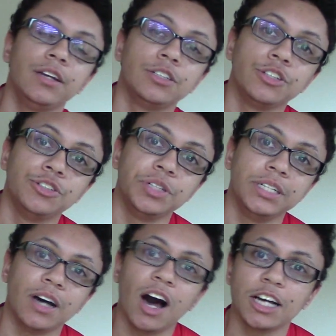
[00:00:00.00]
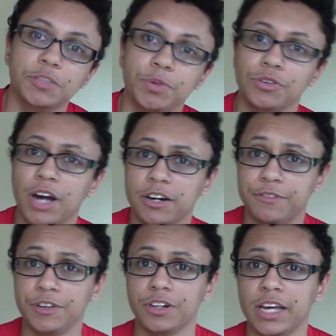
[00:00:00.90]
surgery in a hospital kind of
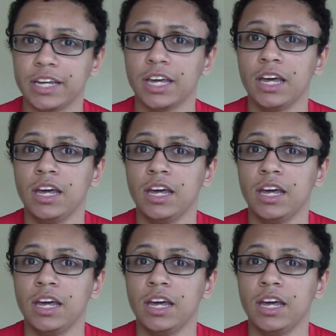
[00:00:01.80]
feel like